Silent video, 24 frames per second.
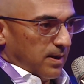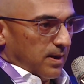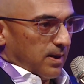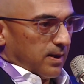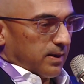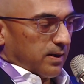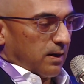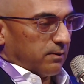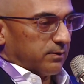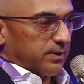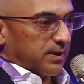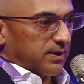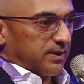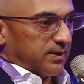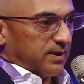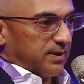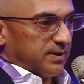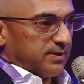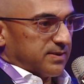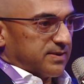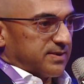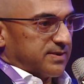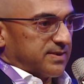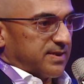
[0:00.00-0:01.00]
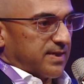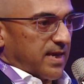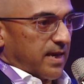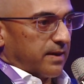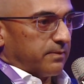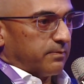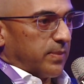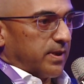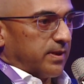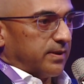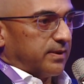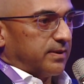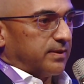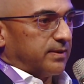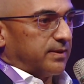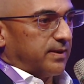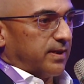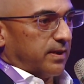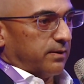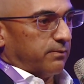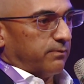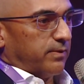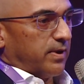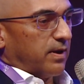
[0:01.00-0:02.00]
Now, the third segment
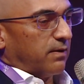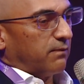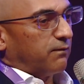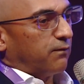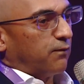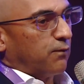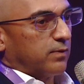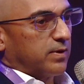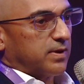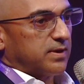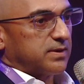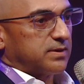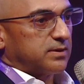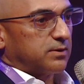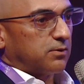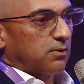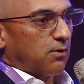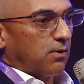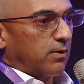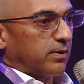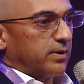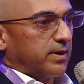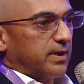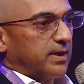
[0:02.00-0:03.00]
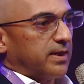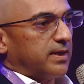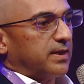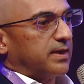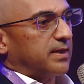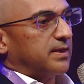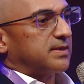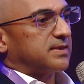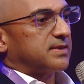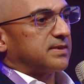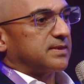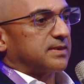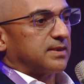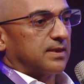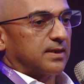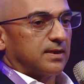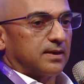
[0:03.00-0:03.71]
that we are focused on is